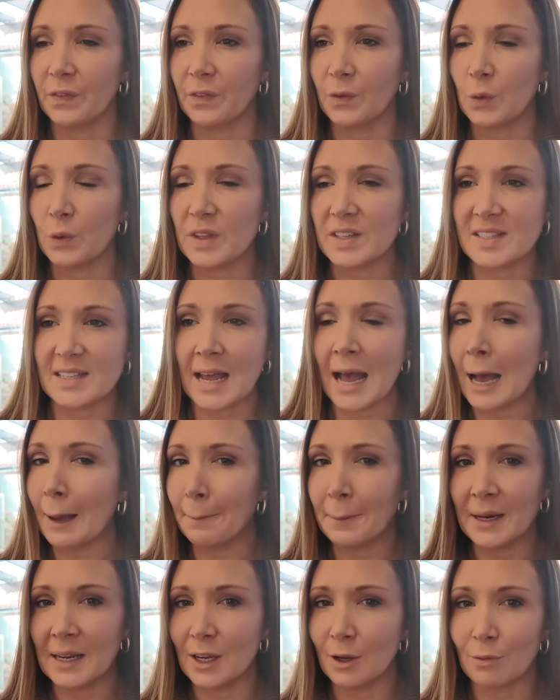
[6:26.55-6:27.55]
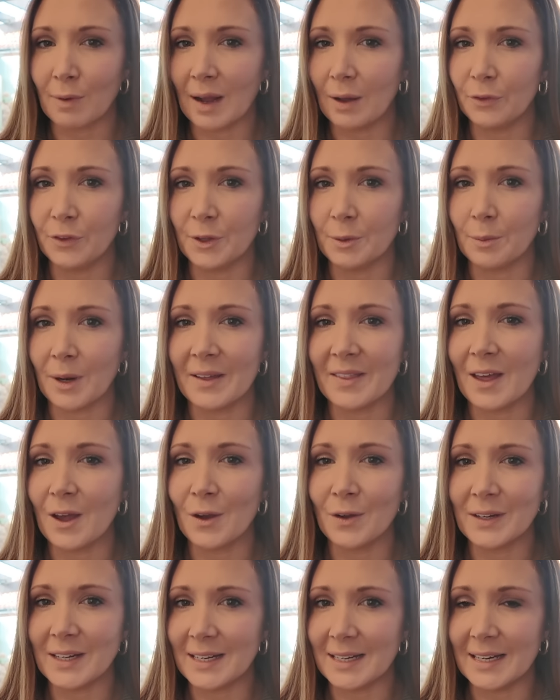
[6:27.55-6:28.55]
all this happening around them, like they're
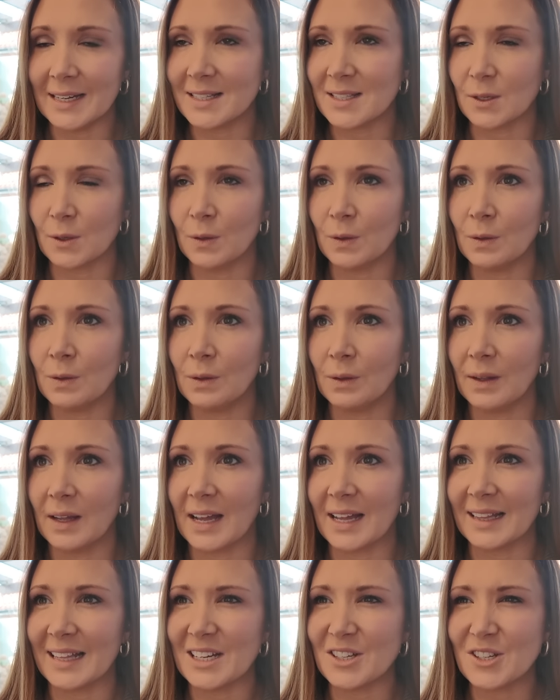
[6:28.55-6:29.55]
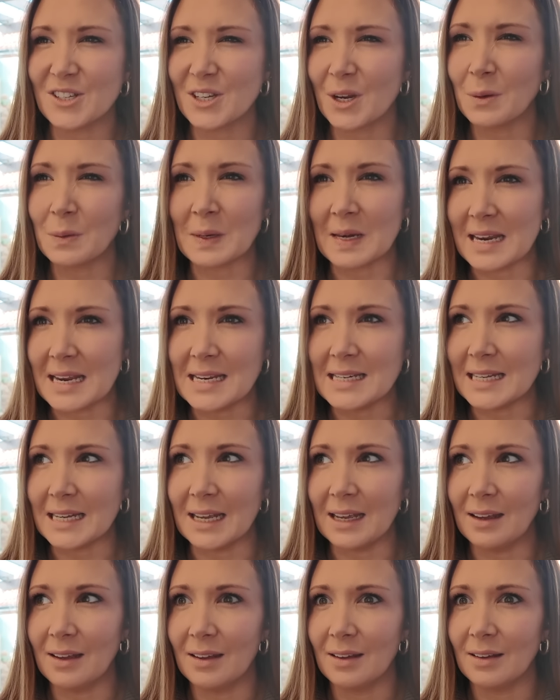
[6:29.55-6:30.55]
only little and they just don't need it
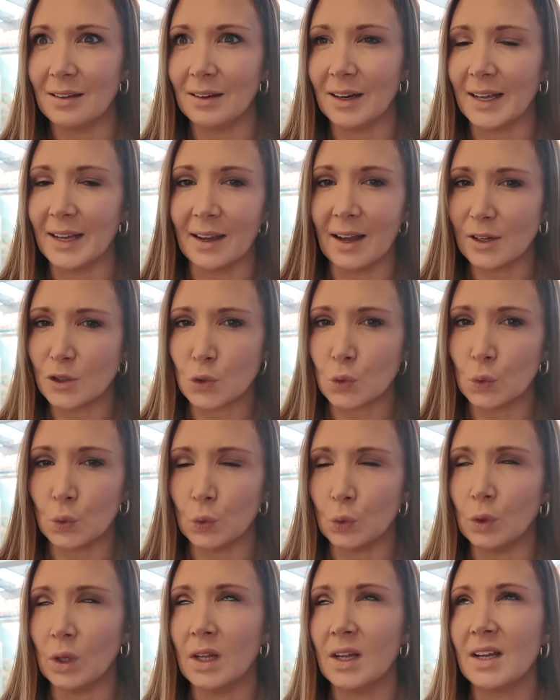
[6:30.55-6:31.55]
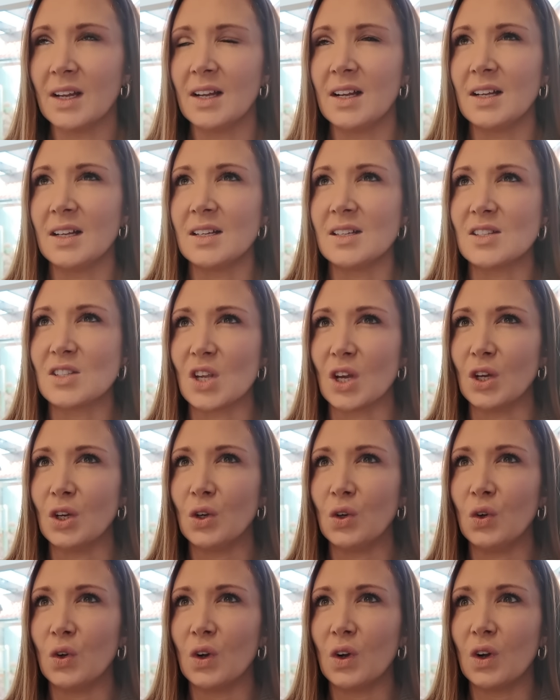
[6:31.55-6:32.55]
like at all. So
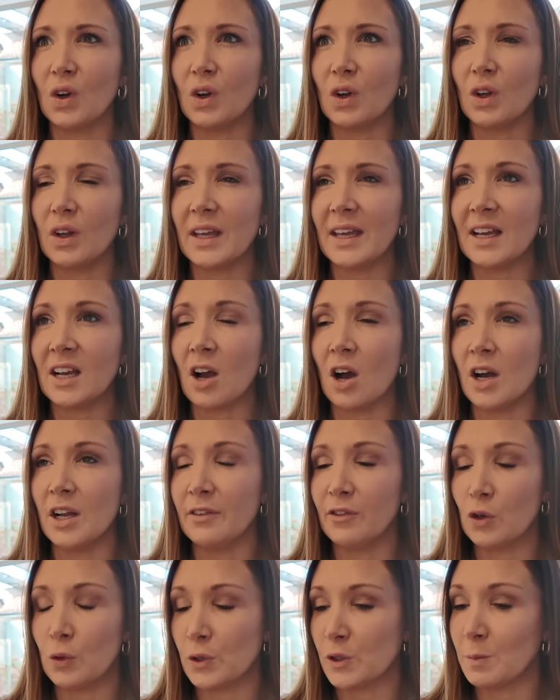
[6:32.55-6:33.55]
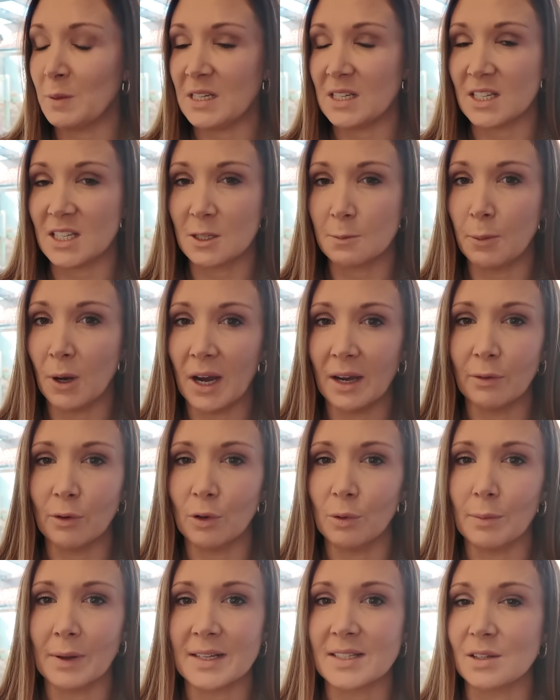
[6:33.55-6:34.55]
it kind of caused me to spiral
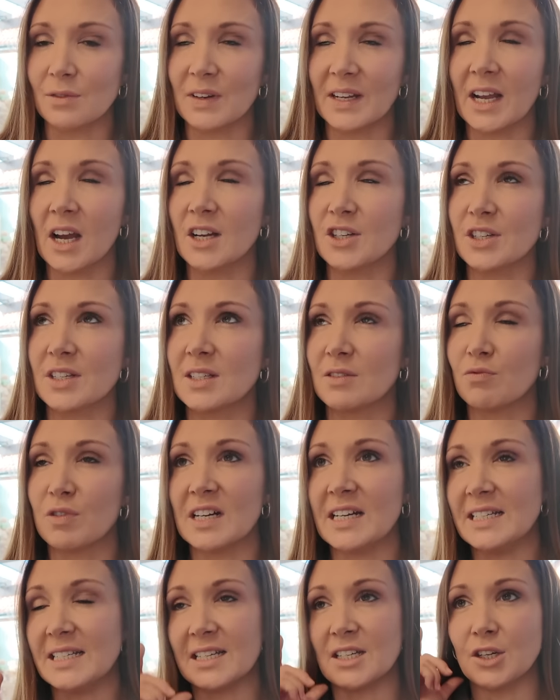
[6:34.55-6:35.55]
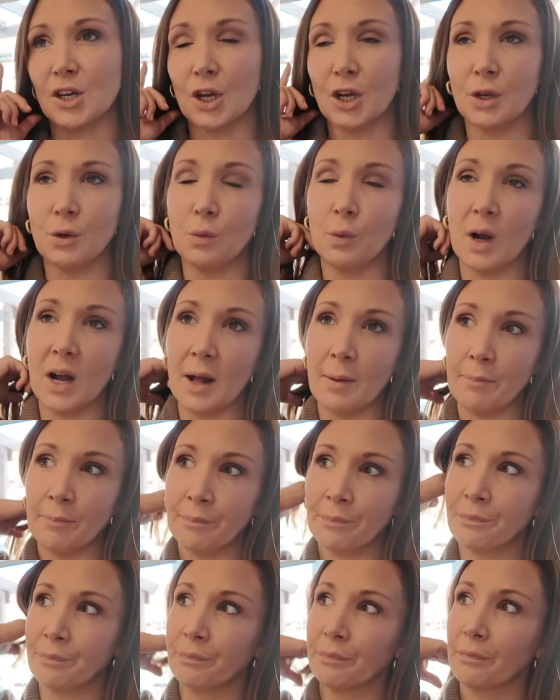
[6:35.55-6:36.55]
massively. I just really didn't know,
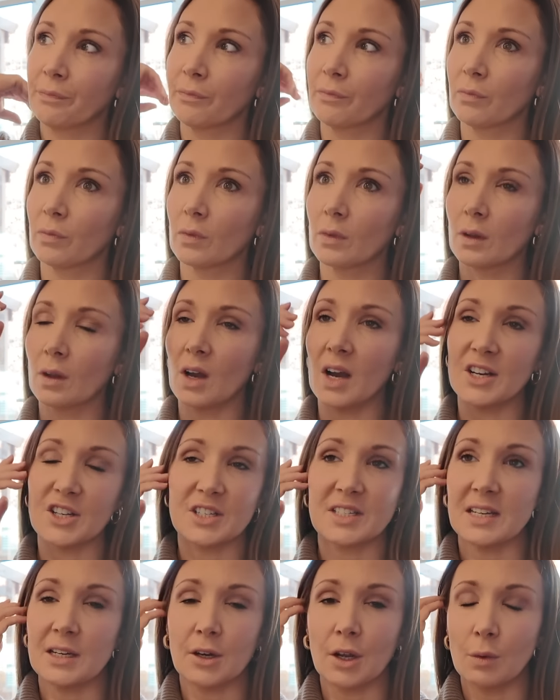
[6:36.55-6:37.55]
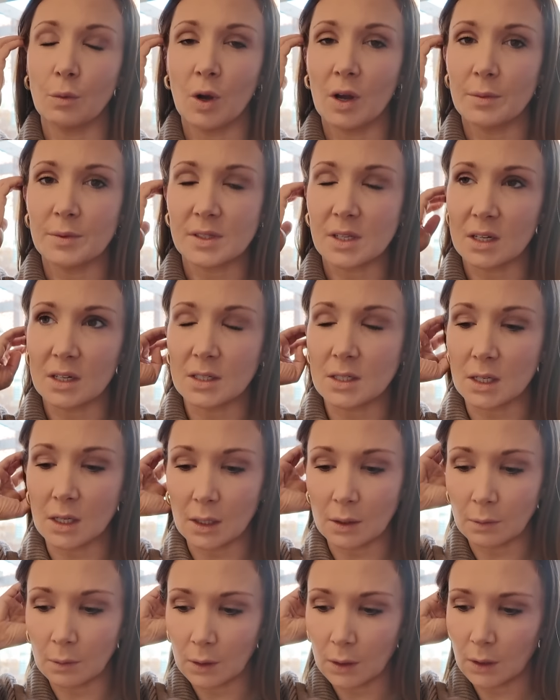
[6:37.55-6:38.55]
I just didn't know what I was going to
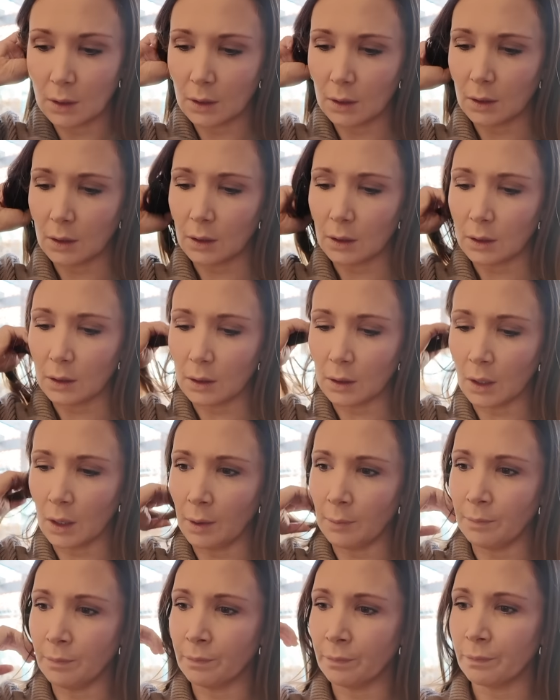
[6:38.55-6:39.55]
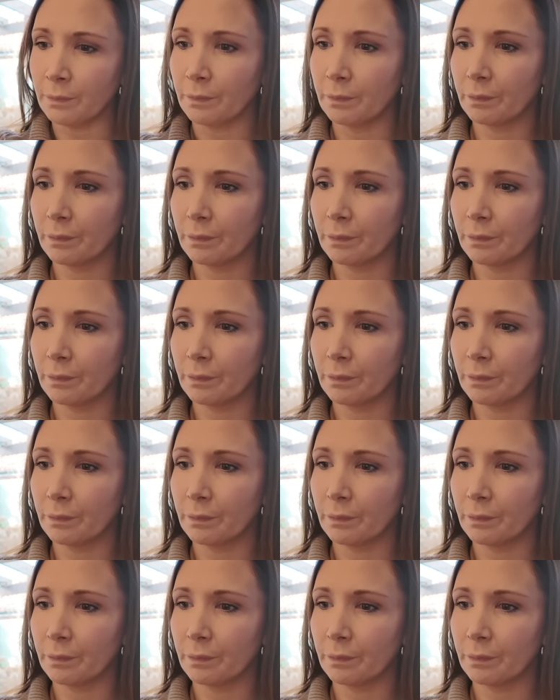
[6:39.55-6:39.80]
do. And